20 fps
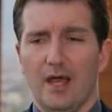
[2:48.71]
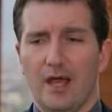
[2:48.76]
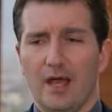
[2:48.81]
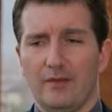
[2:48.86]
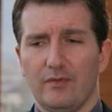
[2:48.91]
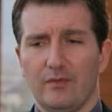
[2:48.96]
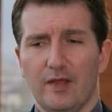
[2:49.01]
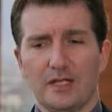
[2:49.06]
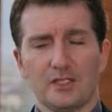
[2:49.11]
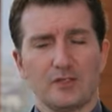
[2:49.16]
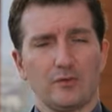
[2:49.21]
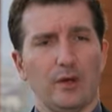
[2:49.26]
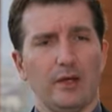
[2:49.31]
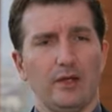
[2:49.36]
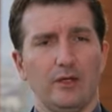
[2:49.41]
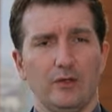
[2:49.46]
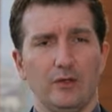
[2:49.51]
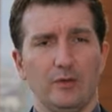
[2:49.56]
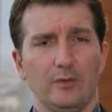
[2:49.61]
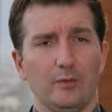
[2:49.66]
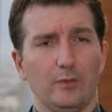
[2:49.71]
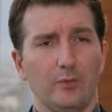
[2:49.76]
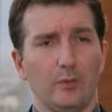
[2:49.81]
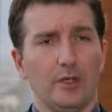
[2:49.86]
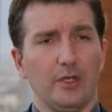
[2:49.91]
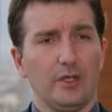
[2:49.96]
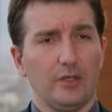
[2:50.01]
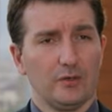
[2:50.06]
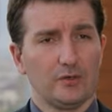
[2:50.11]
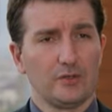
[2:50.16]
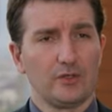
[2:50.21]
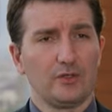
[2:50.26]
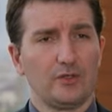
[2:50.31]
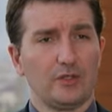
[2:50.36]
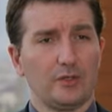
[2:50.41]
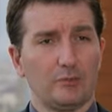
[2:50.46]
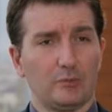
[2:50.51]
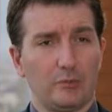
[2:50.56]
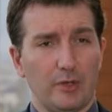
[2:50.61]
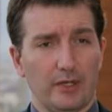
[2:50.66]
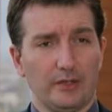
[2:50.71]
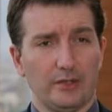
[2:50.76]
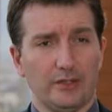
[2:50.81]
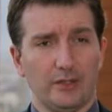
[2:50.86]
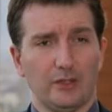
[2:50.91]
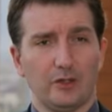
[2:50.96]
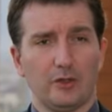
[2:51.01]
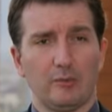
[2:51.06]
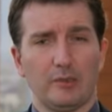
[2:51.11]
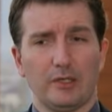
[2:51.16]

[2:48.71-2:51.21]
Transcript: And that's why we use it in Brandiko,